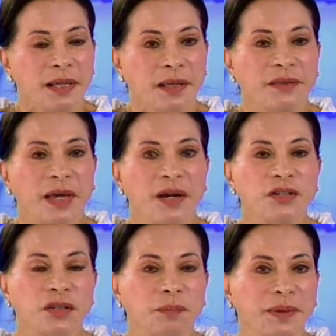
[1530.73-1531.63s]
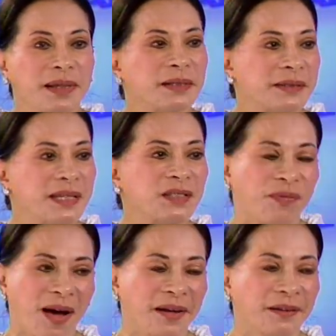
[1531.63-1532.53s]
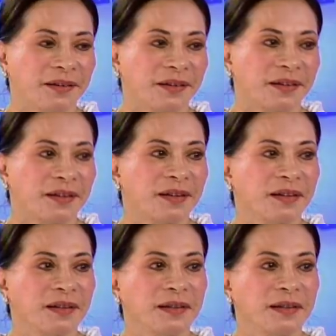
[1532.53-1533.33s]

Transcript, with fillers: There should be a ceasefire. Uh, yes.